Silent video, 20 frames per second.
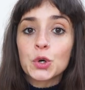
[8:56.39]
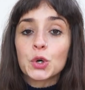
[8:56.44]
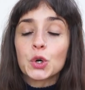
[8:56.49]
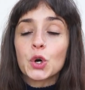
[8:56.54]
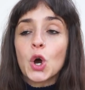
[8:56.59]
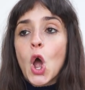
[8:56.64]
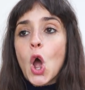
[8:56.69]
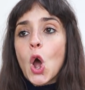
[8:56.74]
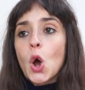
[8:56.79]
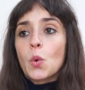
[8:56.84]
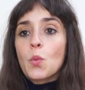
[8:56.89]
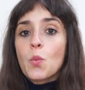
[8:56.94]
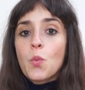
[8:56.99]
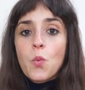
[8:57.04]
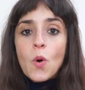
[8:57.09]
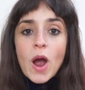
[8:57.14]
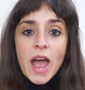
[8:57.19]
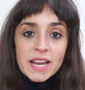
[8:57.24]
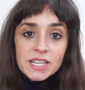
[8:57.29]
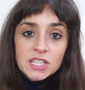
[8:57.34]
Or
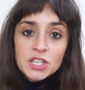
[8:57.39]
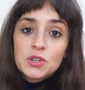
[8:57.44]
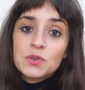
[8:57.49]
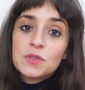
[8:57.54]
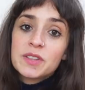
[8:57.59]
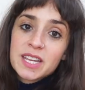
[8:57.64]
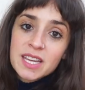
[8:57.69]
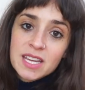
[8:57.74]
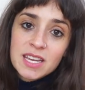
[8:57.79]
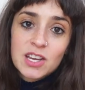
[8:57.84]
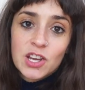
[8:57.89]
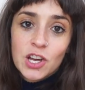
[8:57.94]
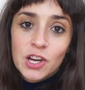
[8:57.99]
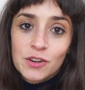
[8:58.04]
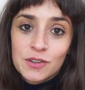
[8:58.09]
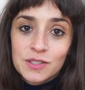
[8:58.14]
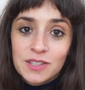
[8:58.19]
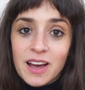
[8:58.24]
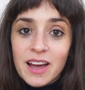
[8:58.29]
where do you think it goes?